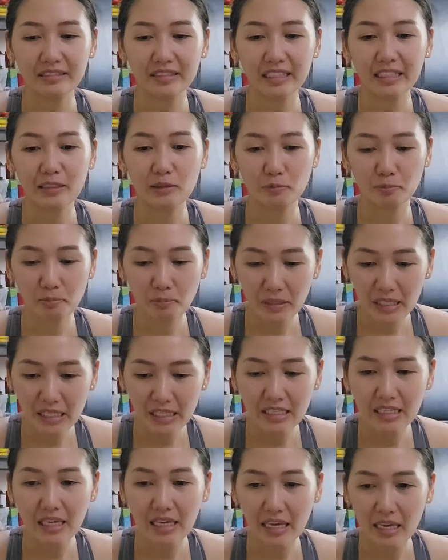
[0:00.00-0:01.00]
Like,
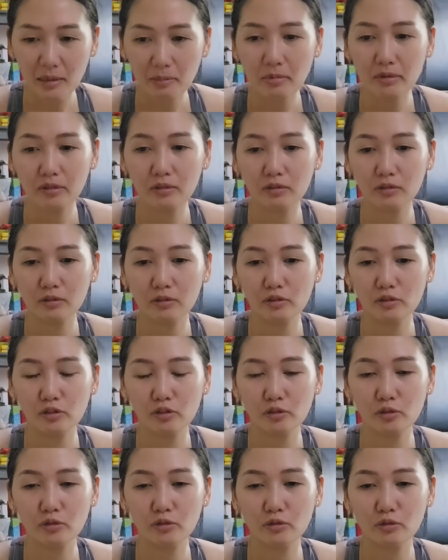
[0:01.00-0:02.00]
be able
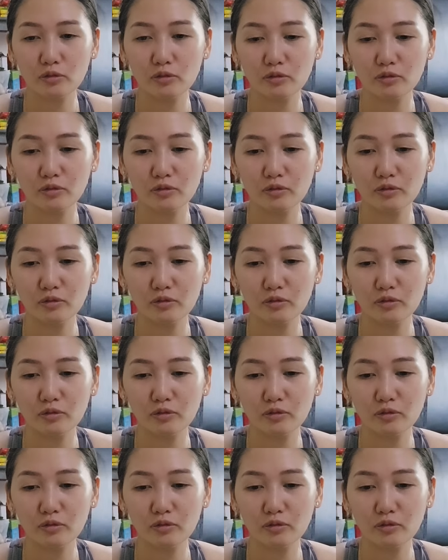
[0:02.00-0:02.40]
to